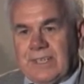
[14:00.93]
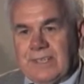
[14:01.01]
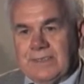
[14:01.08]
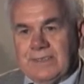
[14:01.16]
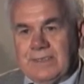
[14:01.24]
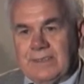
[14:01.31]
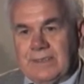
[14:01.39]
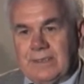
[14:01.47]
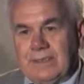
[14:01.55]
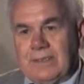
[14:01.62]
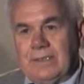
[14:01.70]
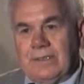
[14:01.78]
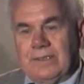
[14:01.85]
out there.
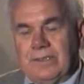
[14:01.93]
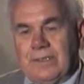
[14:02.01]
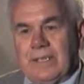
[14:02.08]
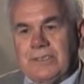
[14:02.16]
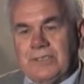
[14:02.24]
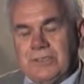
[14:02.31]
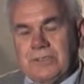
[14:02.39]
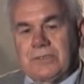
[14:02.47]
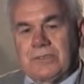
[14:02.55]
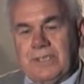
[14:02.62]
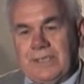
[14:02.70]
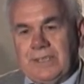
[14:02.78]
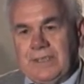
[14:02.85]
You're not just
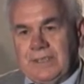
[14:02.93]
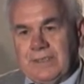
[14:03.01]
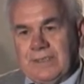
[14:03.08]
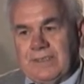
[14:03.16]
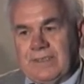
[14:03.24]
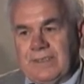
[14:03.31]
training